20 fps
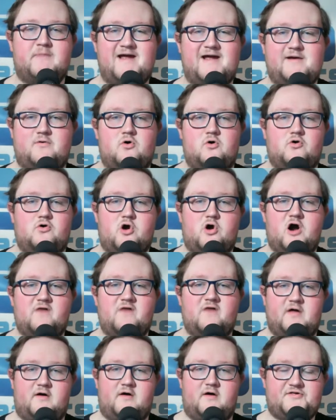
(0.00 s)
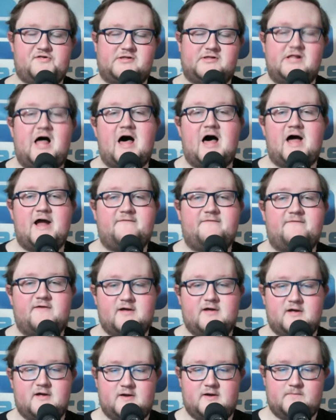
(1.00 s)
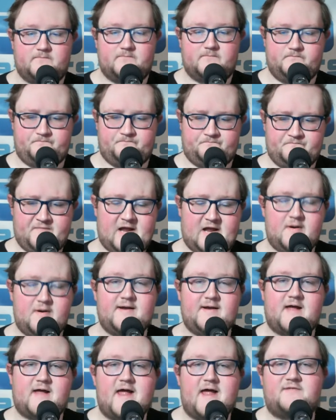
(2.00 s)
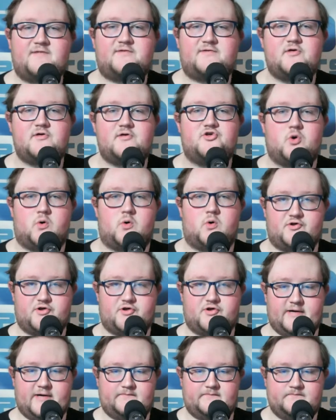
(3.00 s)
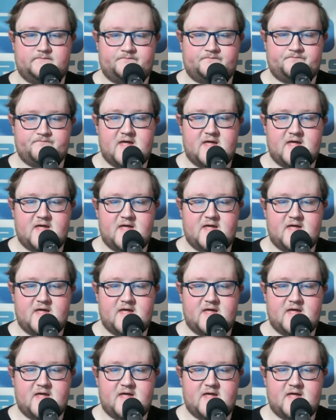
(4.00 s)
Michael Carvelis, live here in Guyton, Georgia.